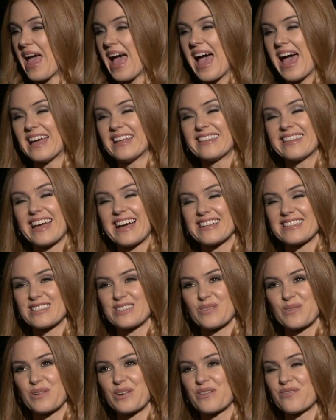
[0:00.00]
And that's
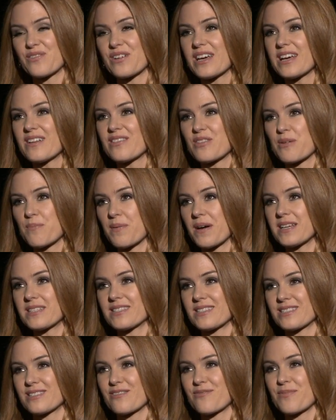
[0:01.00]
sort of the
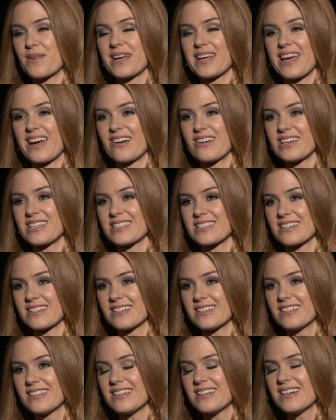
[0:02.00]
basis of my character.
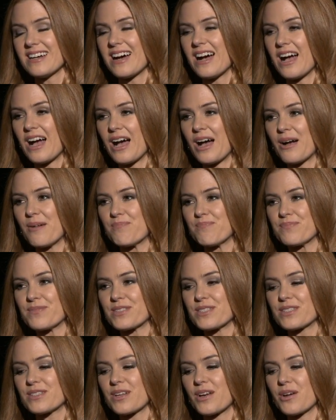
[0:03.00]

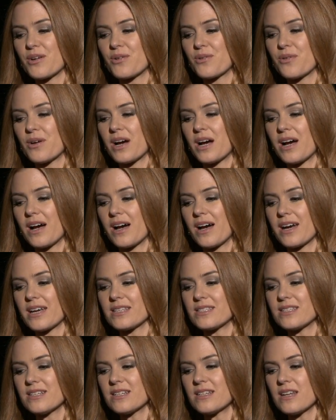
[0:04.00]
So I
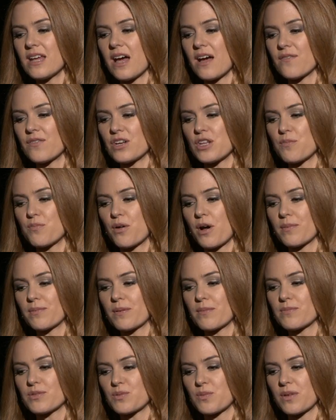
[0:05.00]
didn't have any
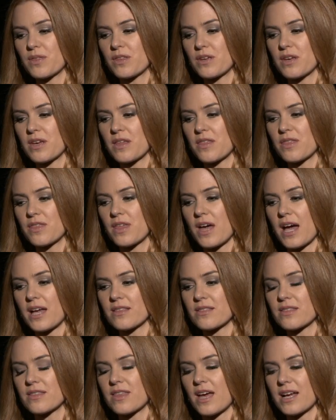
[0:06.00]
problems with
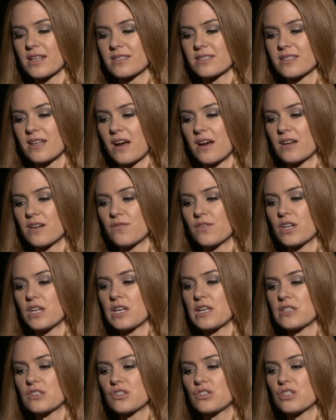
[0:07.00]
that side of it.
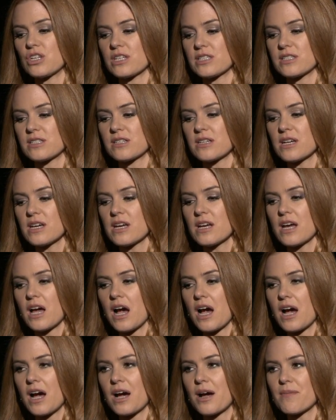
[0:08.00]
It's just
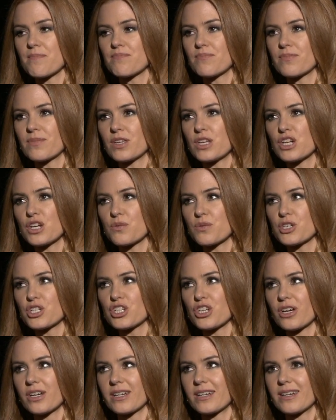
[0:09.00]
we
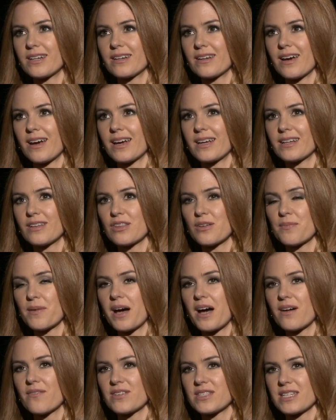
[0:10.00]
shot it at night in the
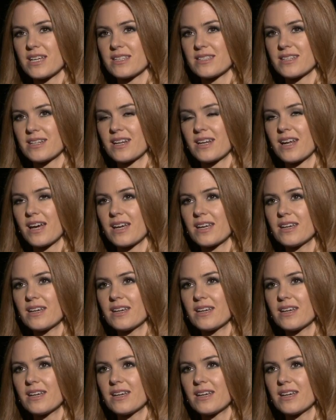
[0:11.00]
Mojave Desert, and